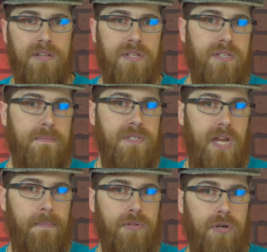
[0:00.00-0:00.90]
and some
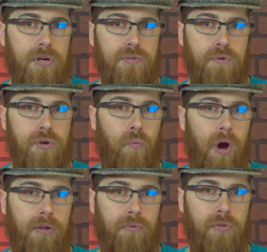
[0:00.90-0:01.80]
sample turns when you
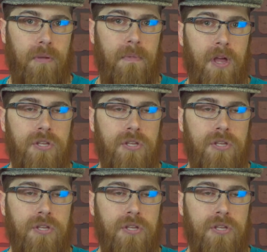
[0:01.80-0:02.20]
walk through them